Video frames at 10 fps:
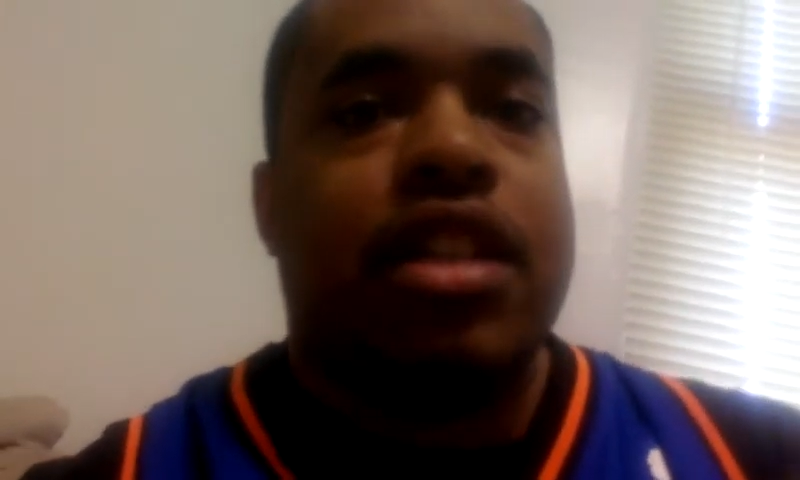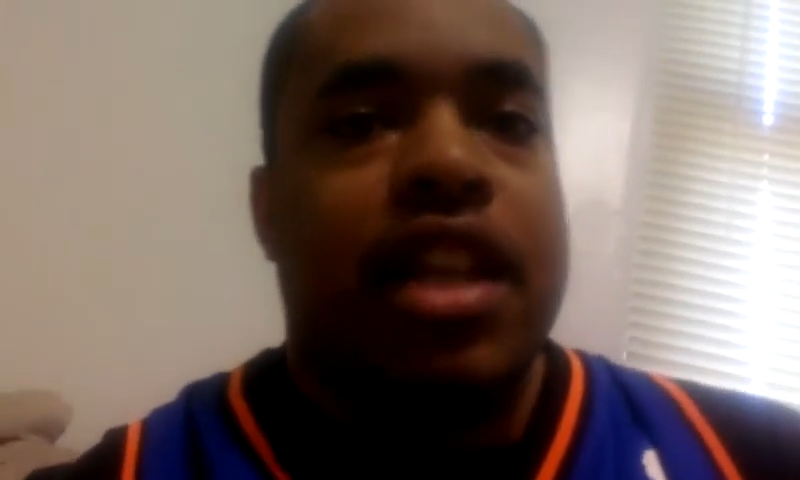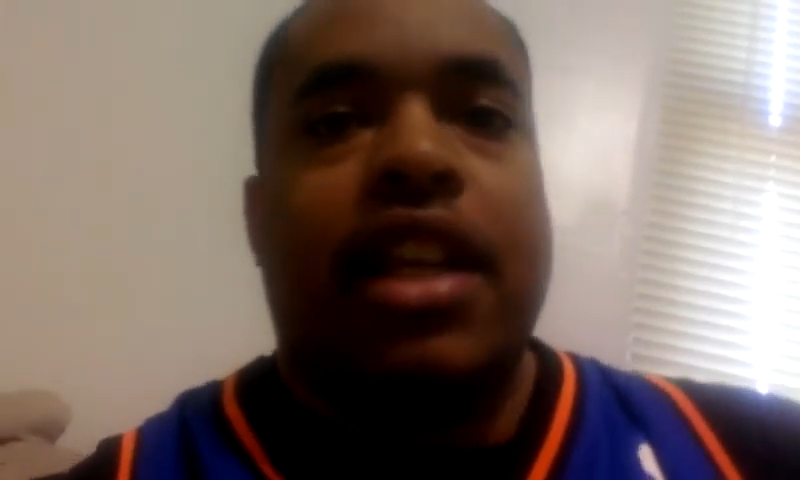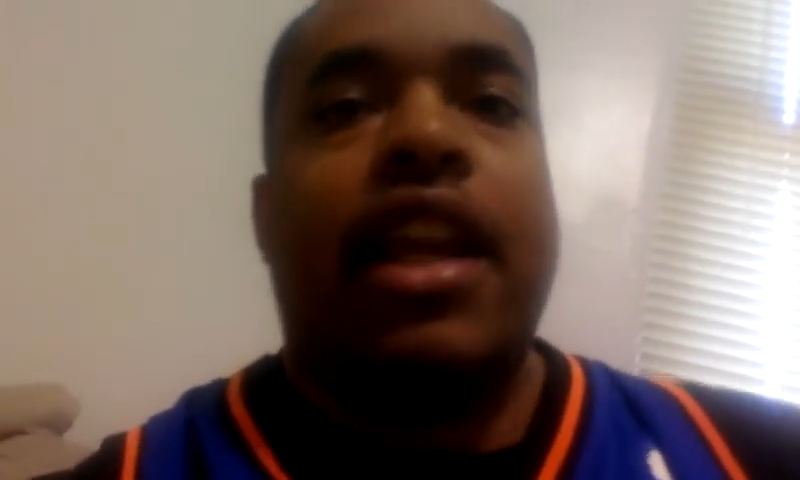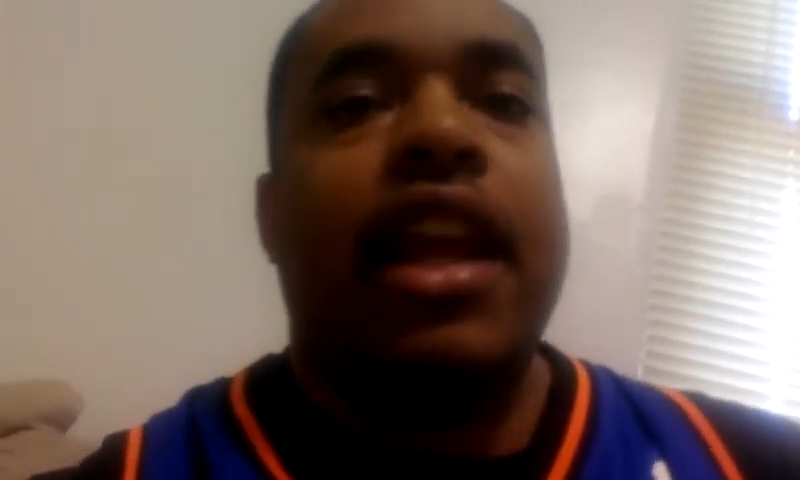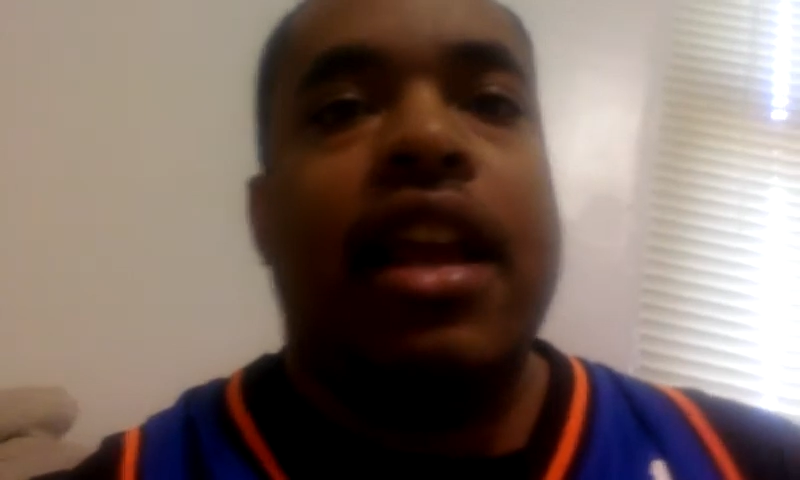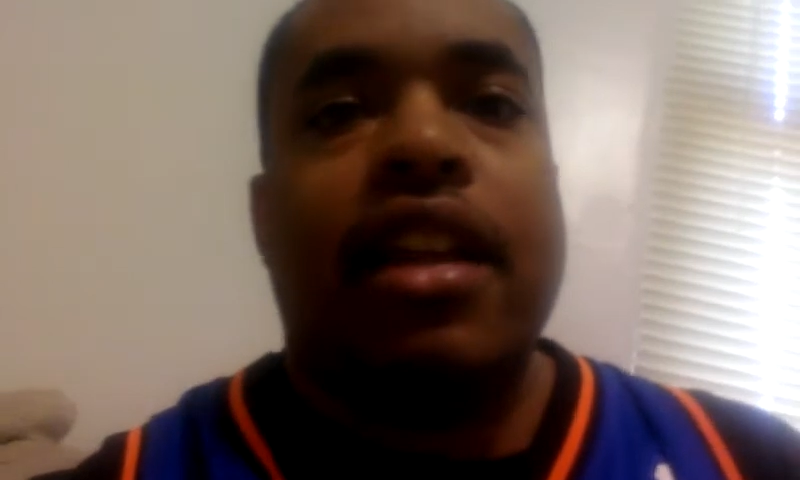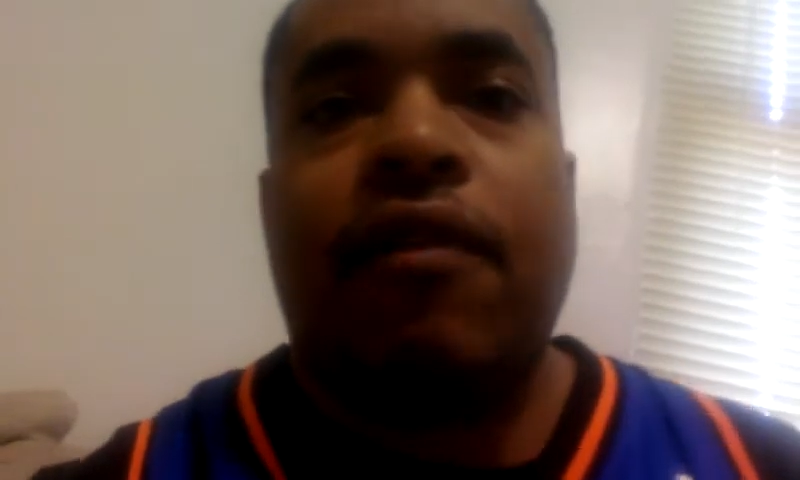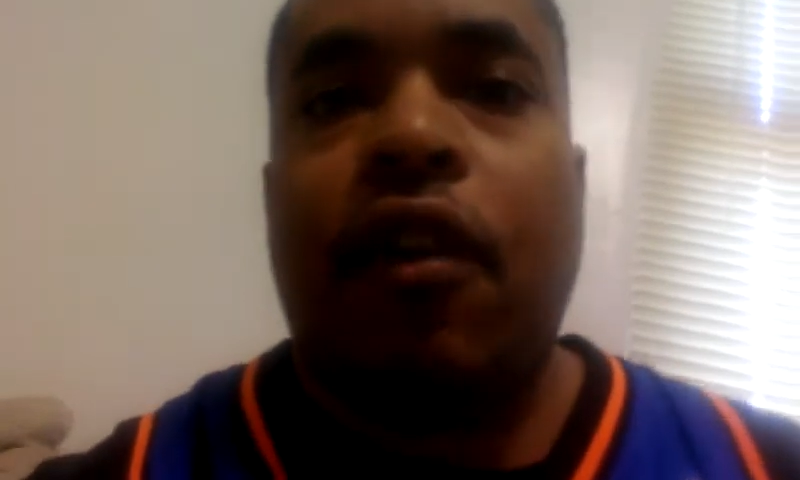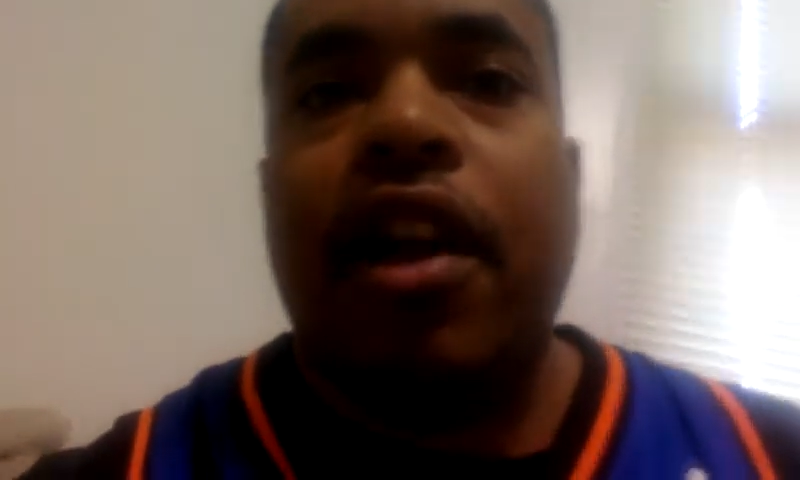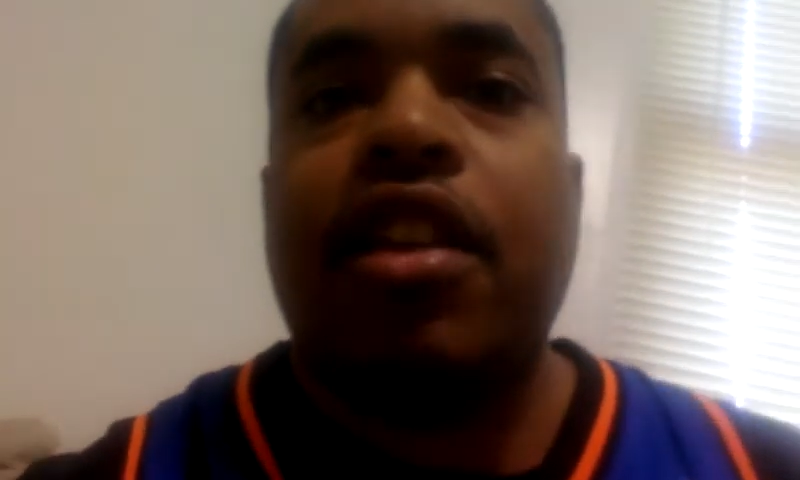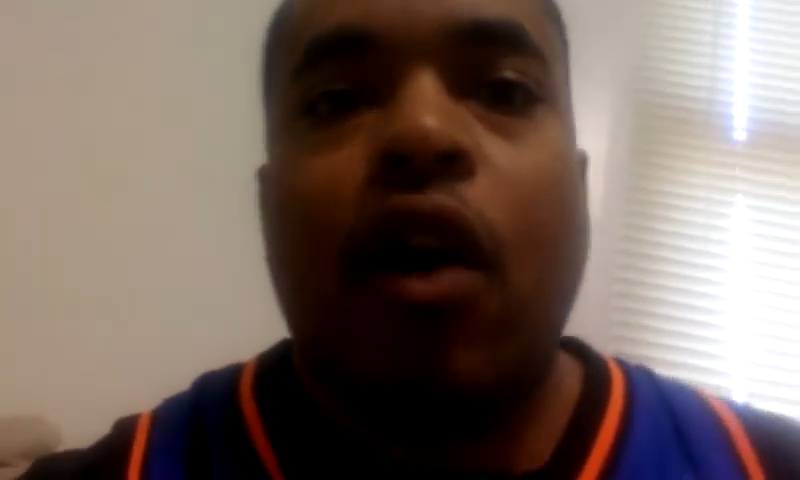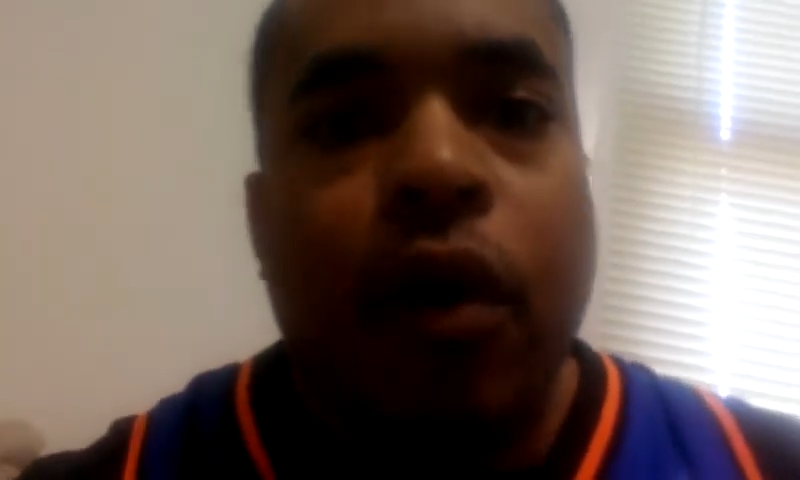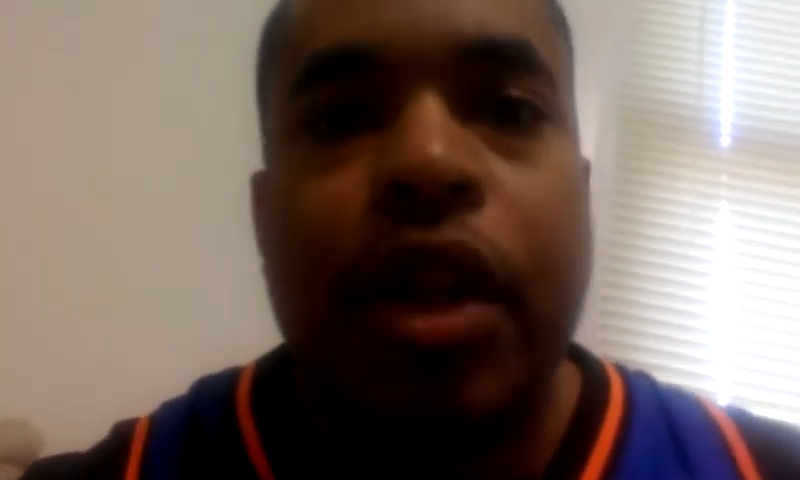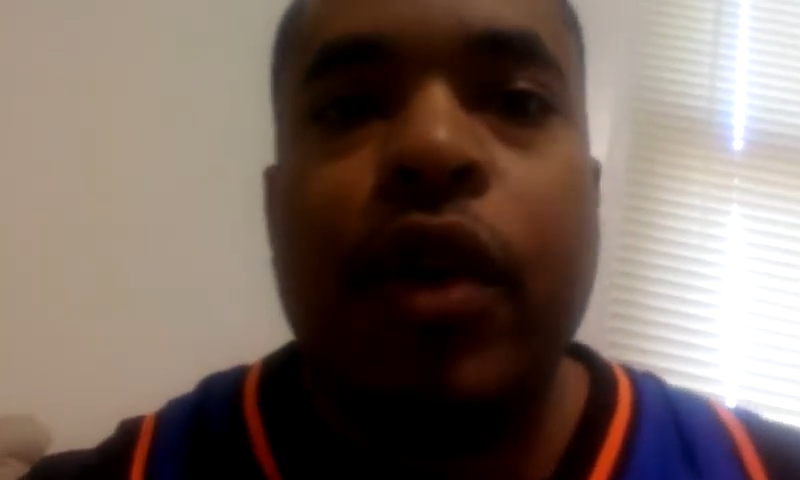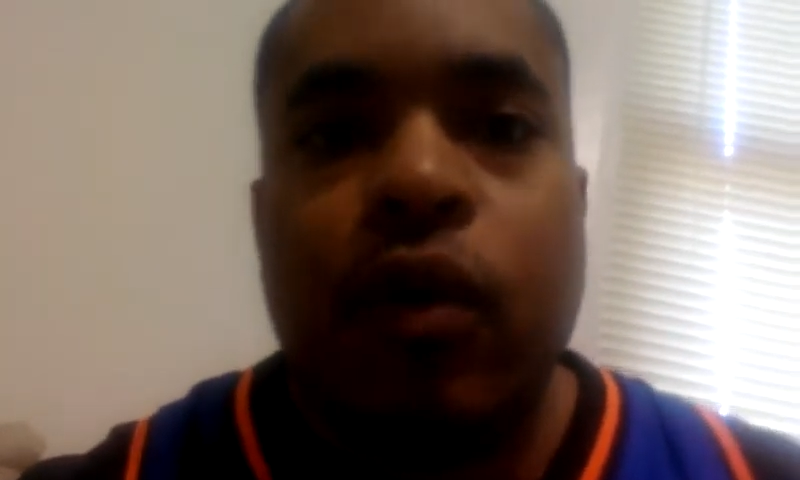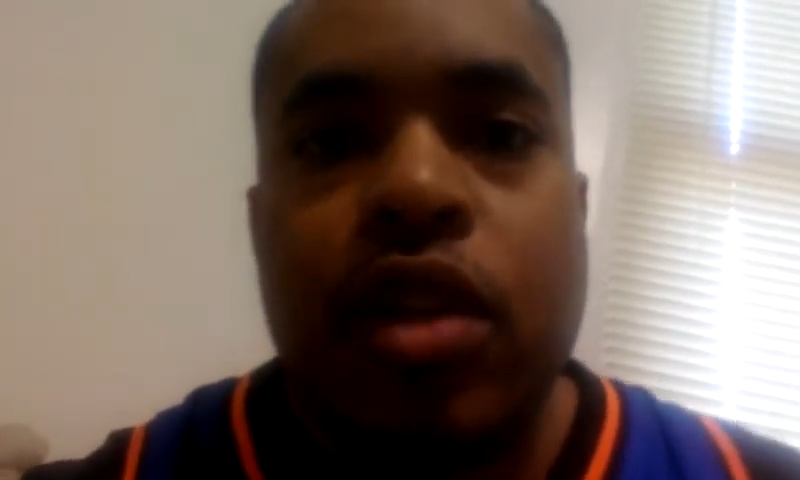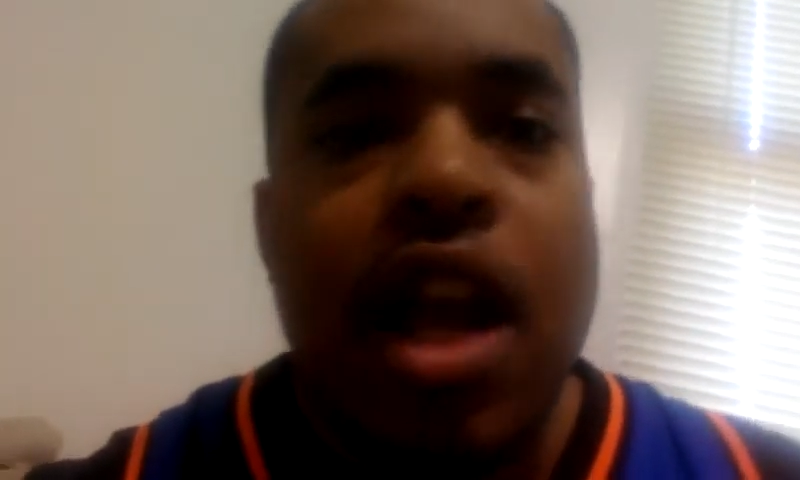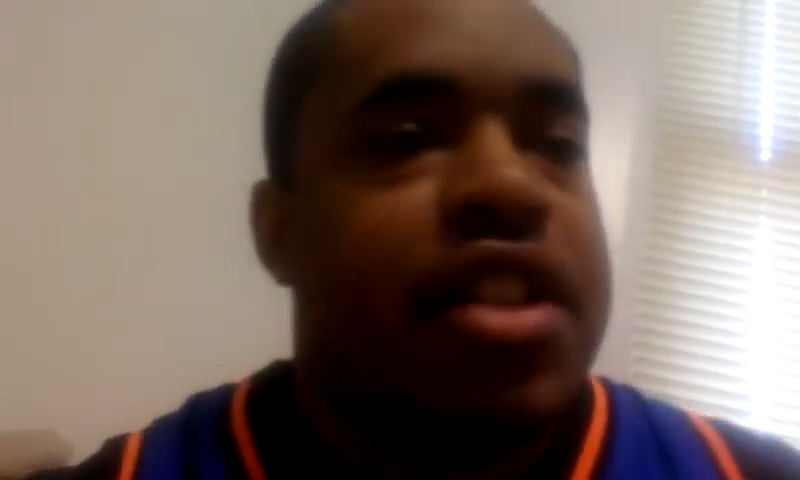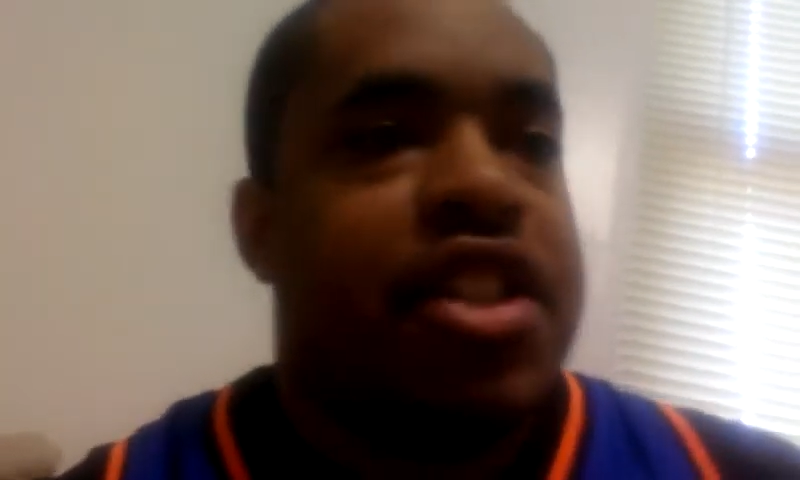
sick kids for his own use